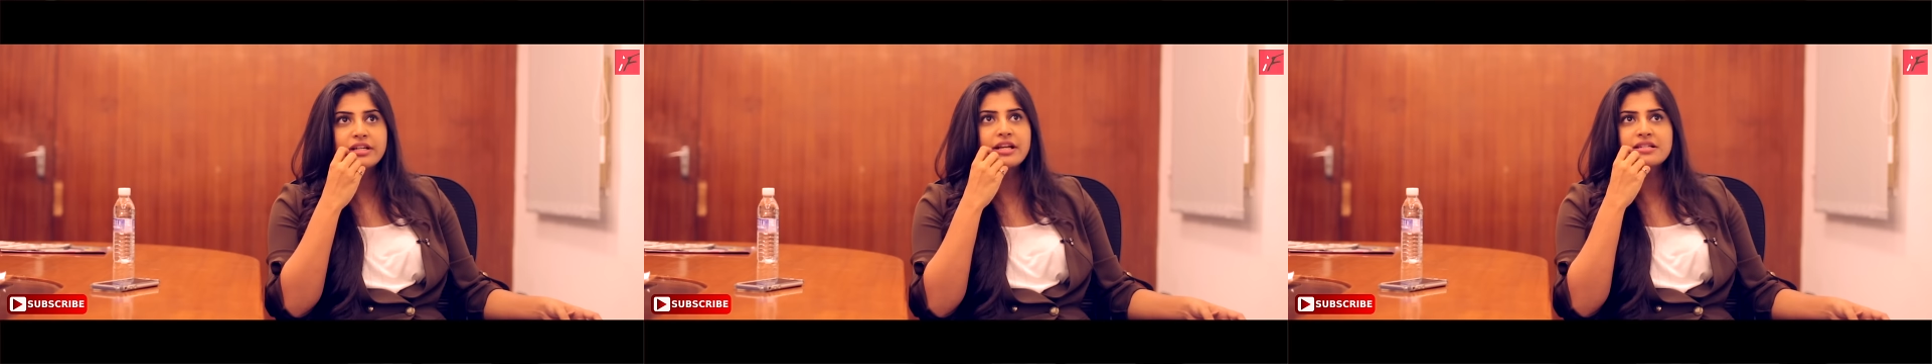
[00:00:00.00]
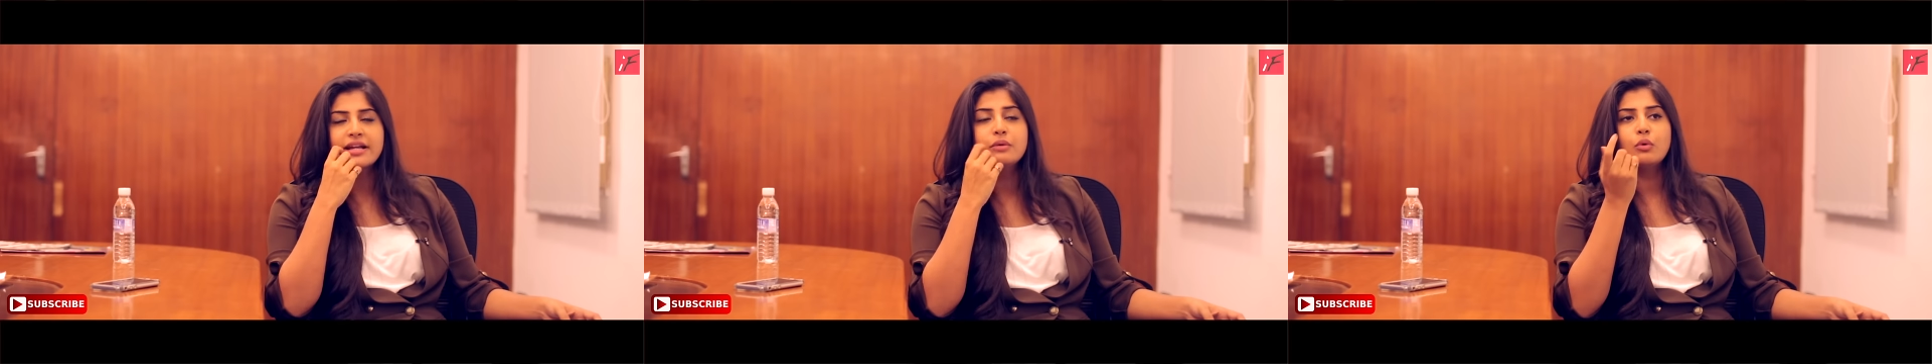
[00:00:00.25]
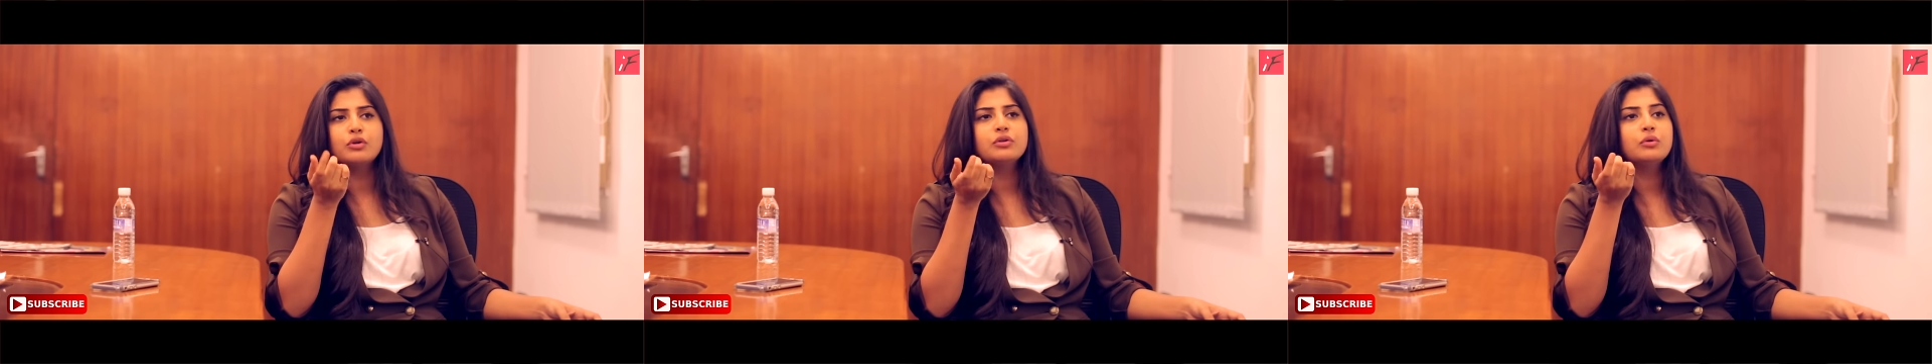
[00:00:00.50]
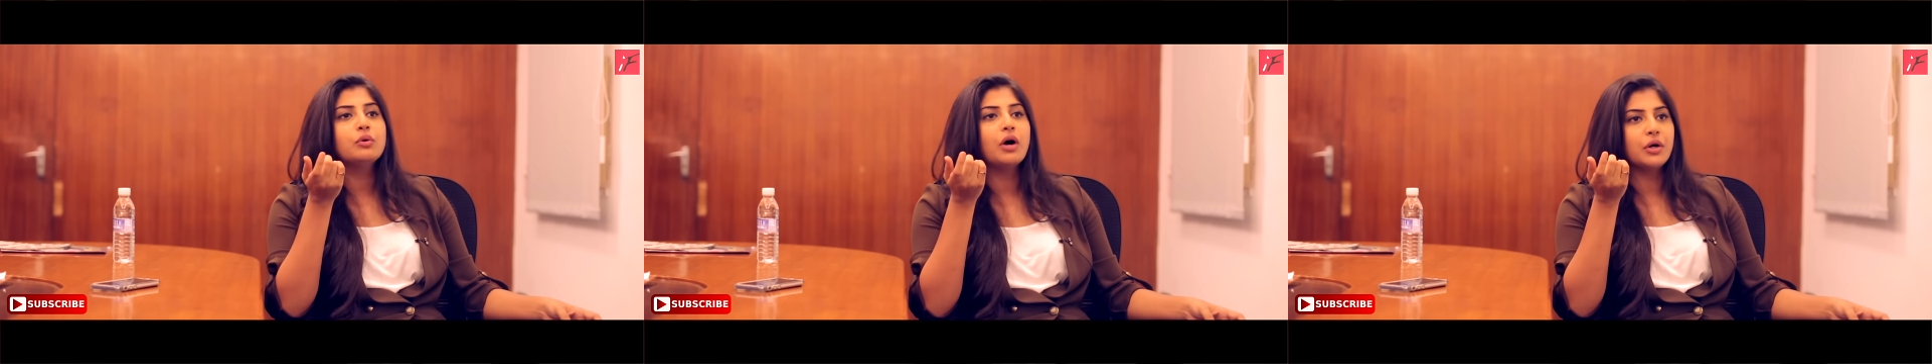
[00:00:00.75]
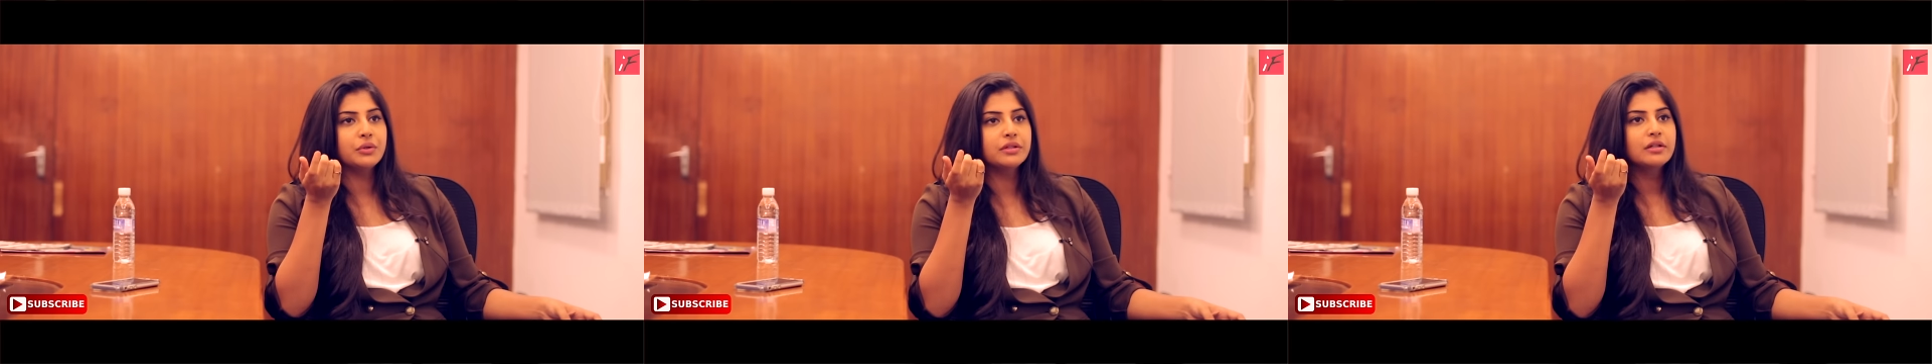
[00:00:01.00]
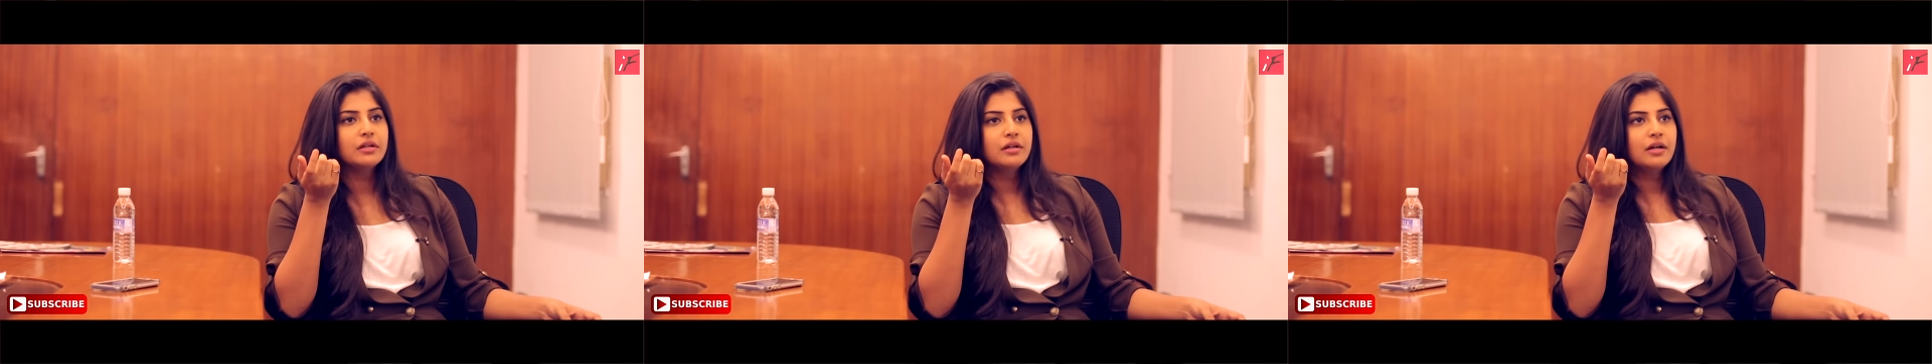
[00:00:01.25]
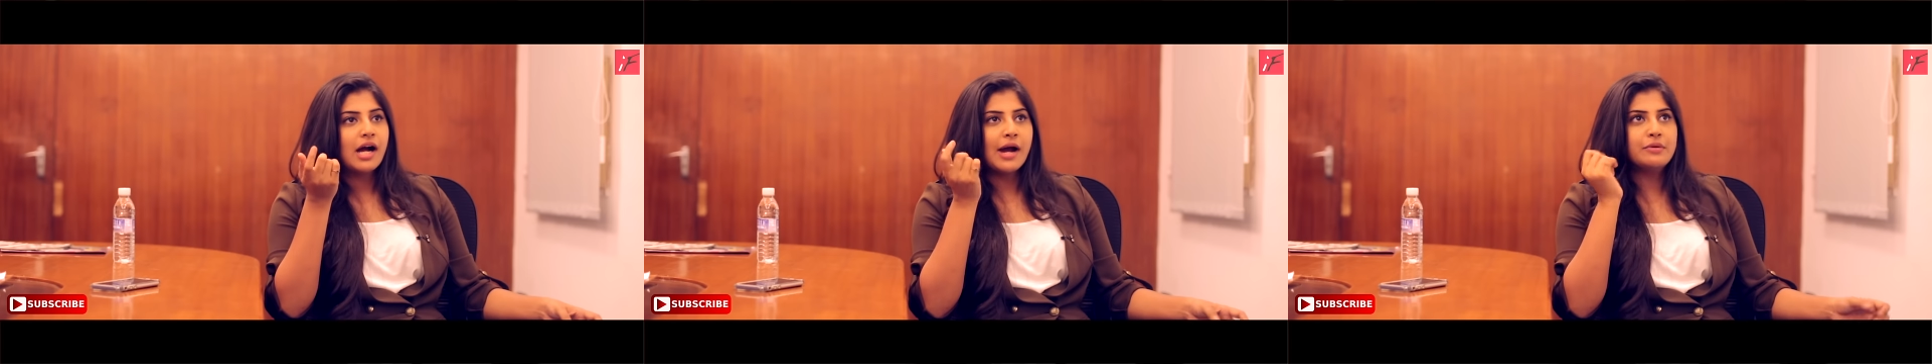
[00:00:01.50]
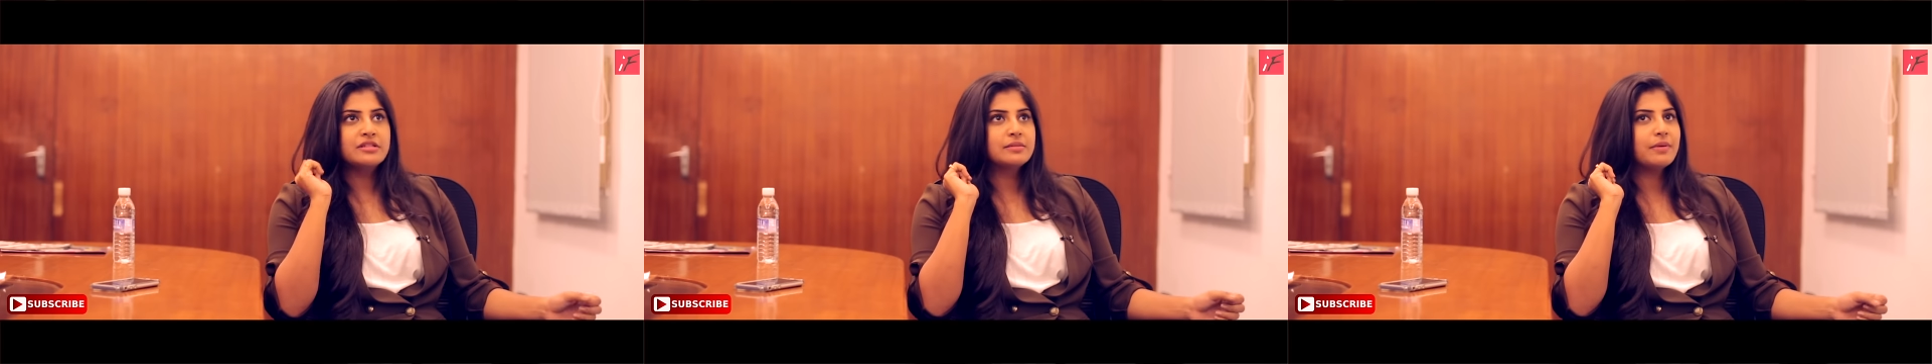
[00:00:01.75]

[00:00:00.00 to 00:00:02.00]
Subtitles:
days I didn't want to go out. I would